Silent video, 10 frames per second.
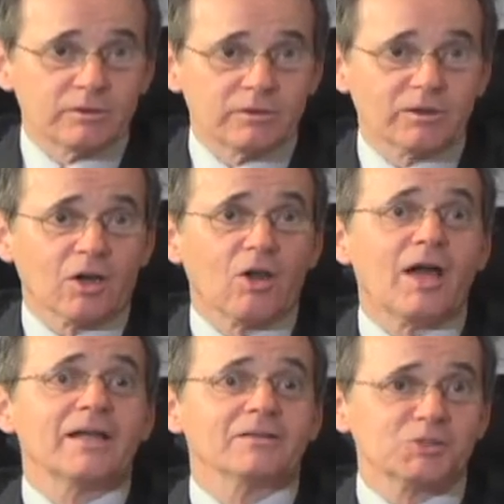You've got to
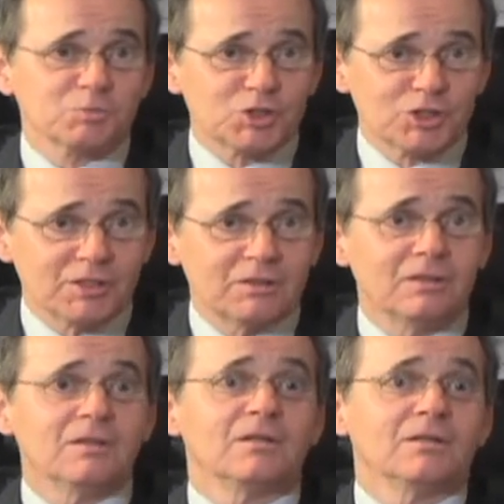lie in this machine
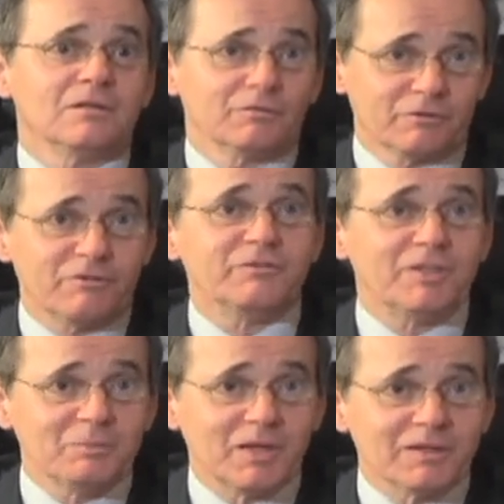for
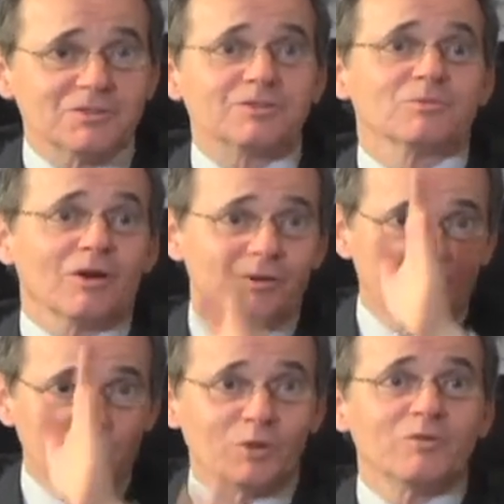50 minutes while
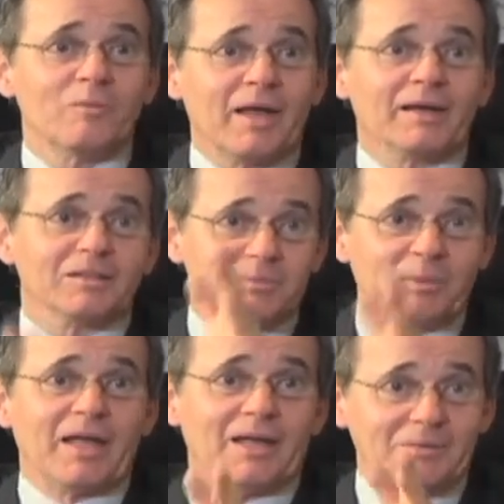they move the magnets,
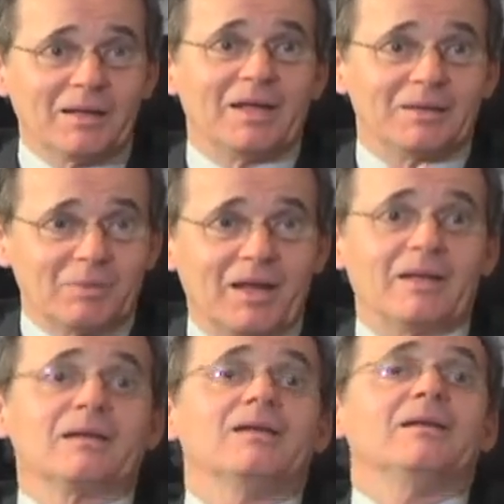bang, bang,
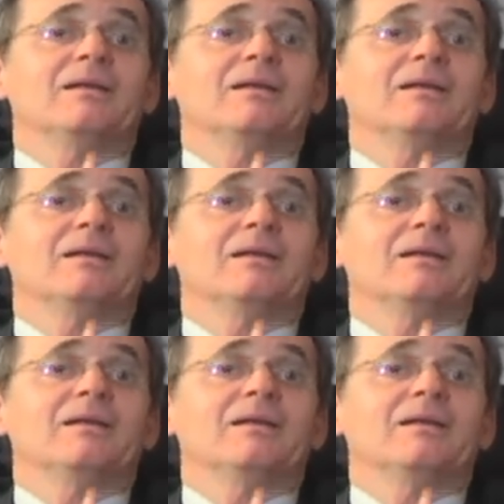bang.